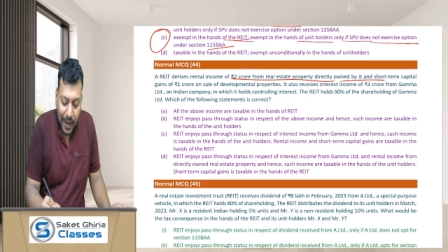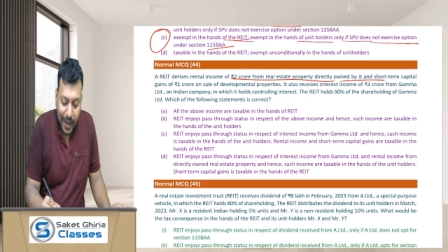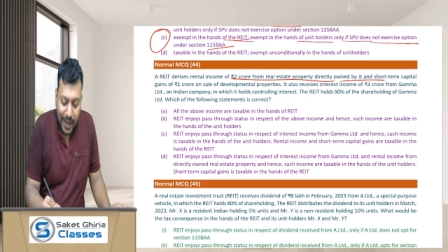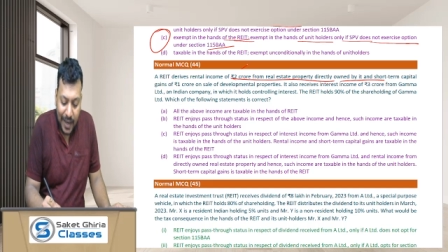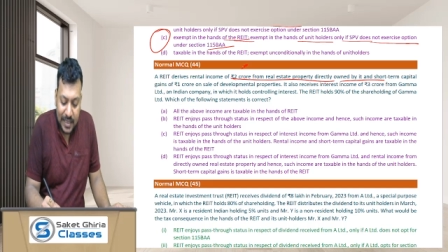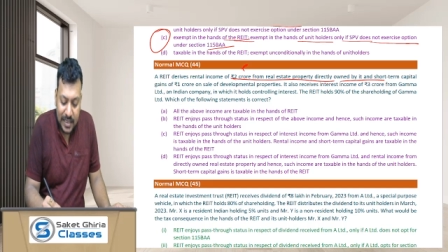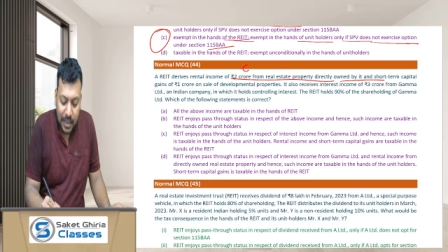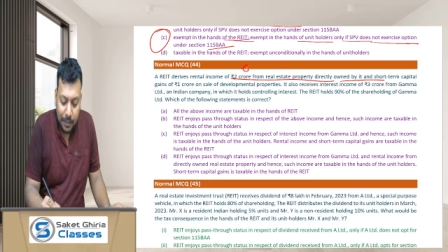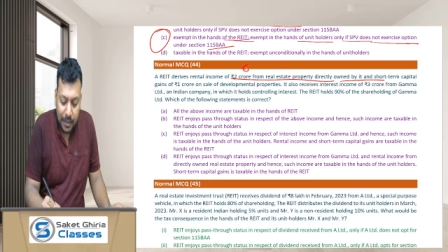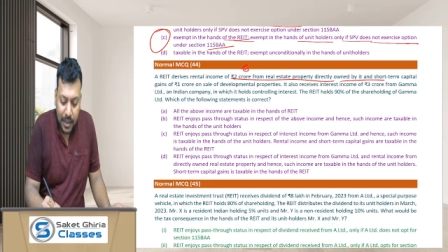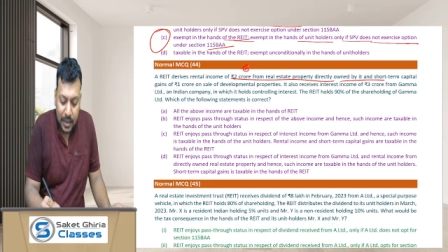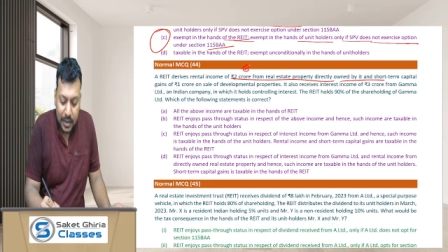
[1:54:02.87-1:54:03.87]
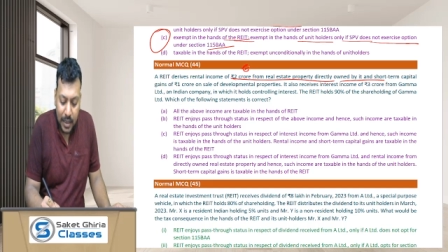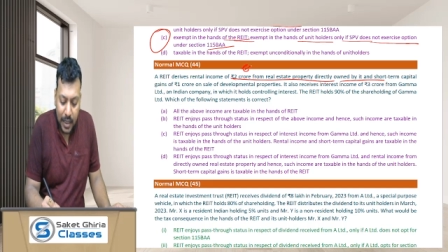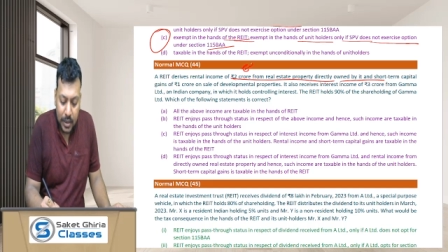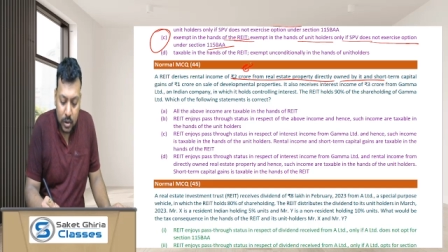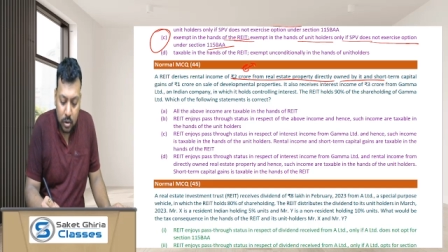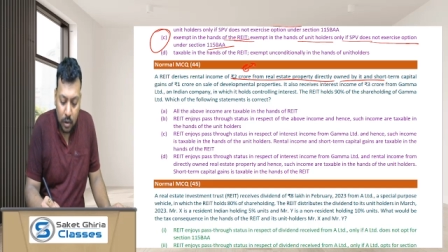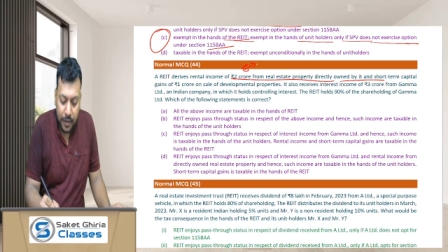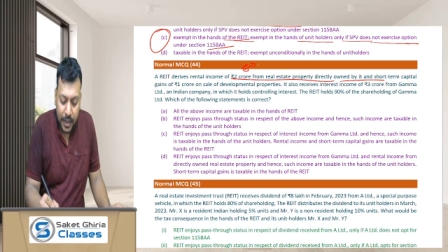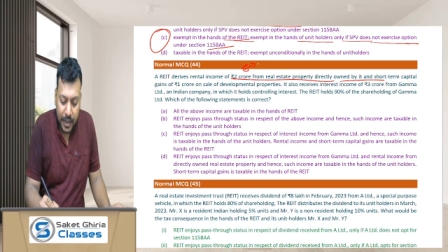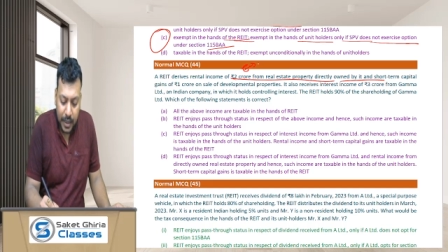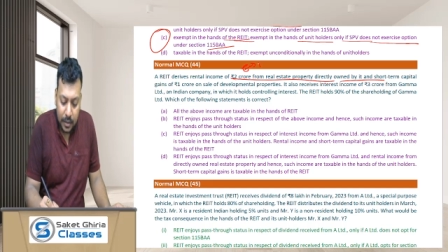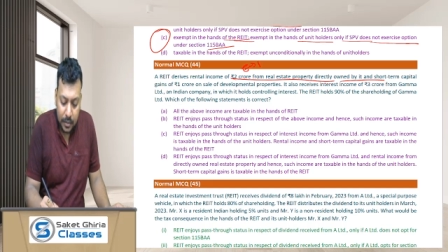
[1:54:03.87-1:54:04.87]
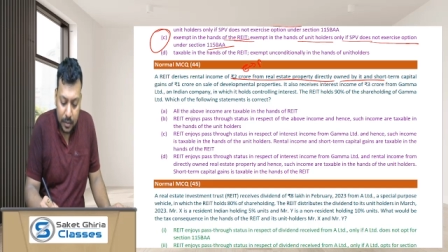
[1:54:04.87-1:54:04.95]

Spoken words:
exempt in the hands of RIT